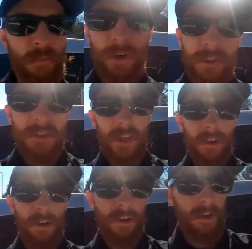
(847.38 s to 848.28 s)
just put this
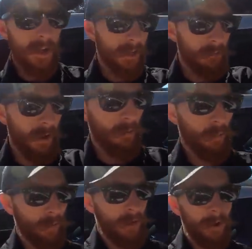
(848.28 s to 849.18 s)
thing on, get my
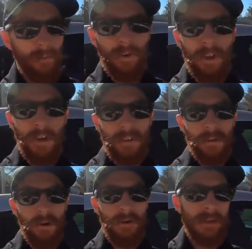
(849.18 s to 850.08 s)
one rod and reel out of
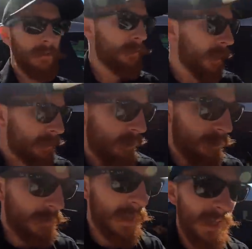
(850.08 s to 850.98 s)
this car, see if you guys are
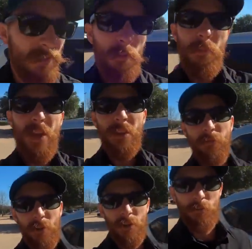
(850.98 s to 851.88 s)
interested in even
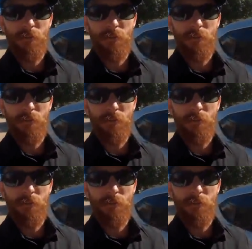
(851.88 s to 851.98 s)
making videos